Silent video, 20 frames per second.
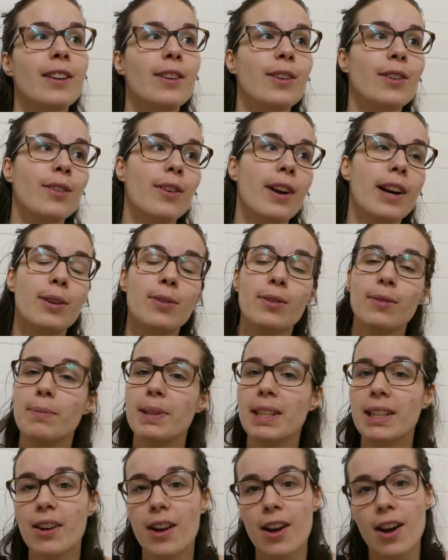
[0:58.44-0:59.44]
you know, I could
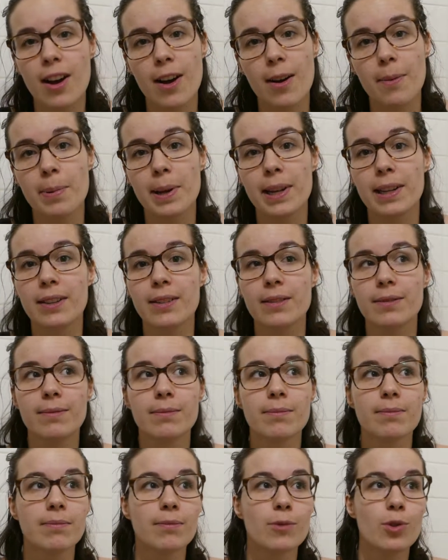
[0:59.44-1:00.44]
meet up
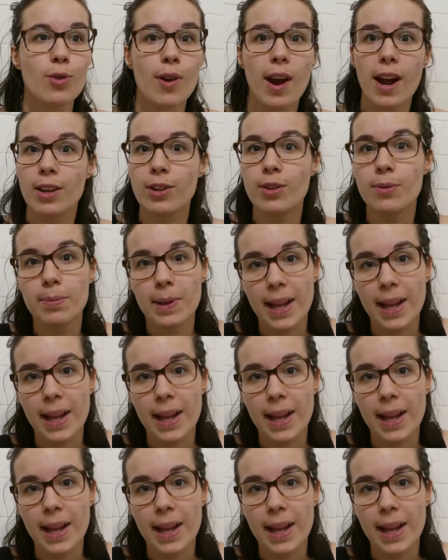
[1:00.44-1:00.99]
and try new